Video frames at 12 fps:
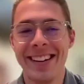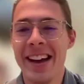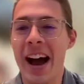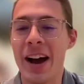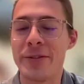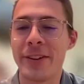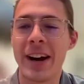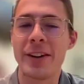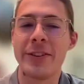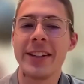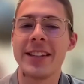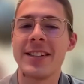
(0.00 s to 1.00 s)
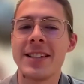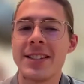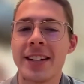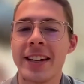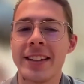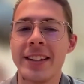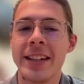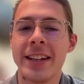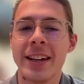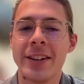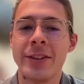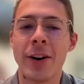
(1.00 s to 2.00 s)
I feel like this is like the
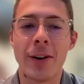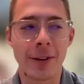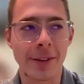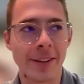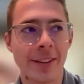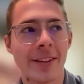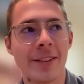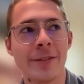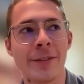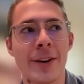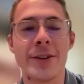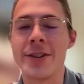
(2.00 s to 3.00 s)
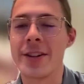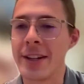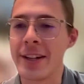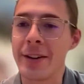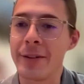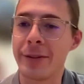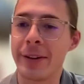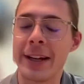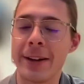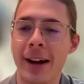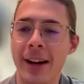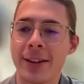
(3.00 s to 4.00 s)
adult version of
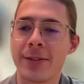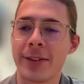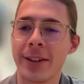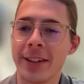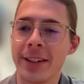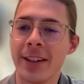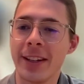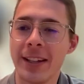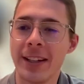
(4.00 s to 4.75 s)
Ricky Roxford.